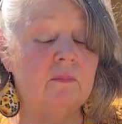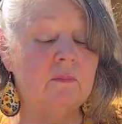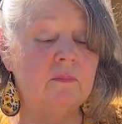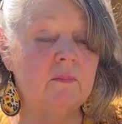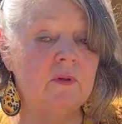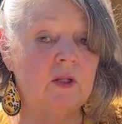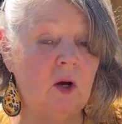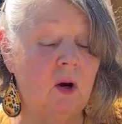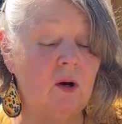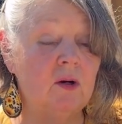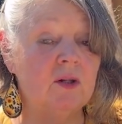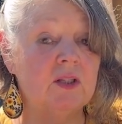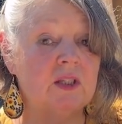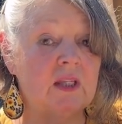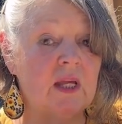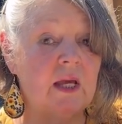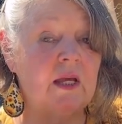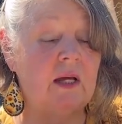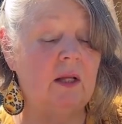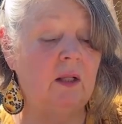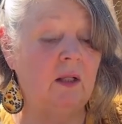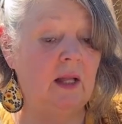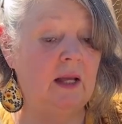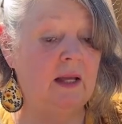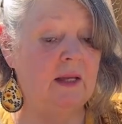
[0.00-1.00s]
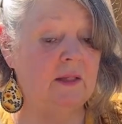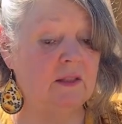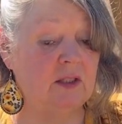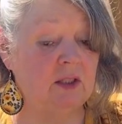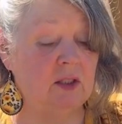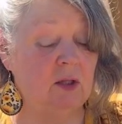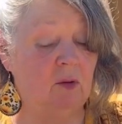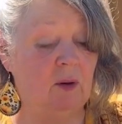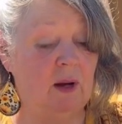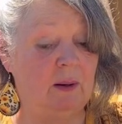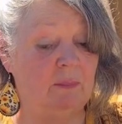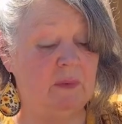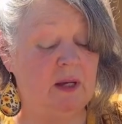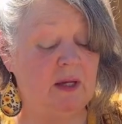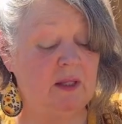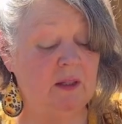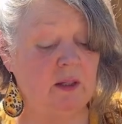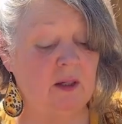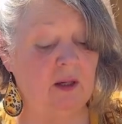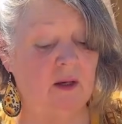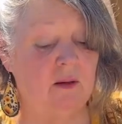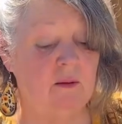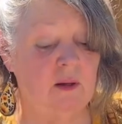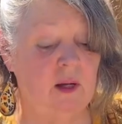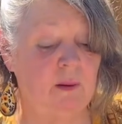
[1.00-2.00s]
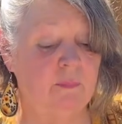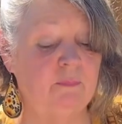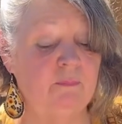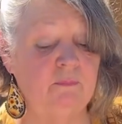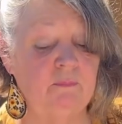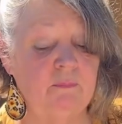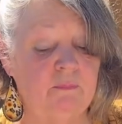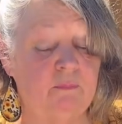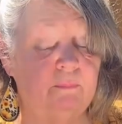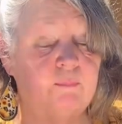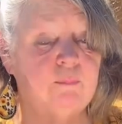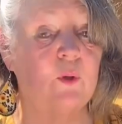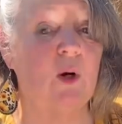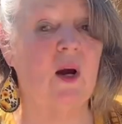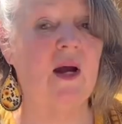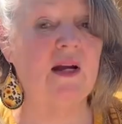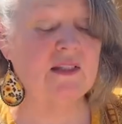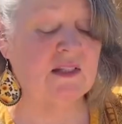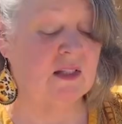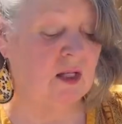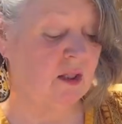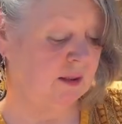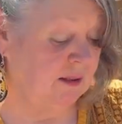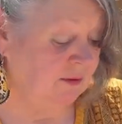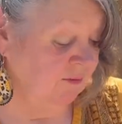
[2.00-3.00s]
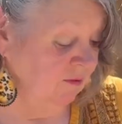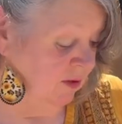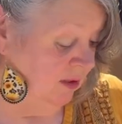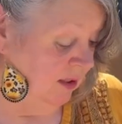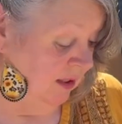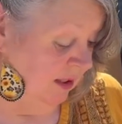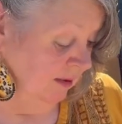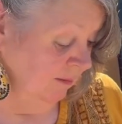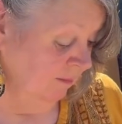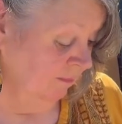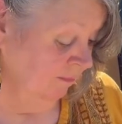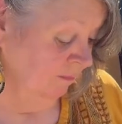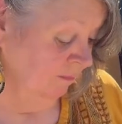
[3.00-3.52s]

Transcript: yard sale, and so I made a price on everything.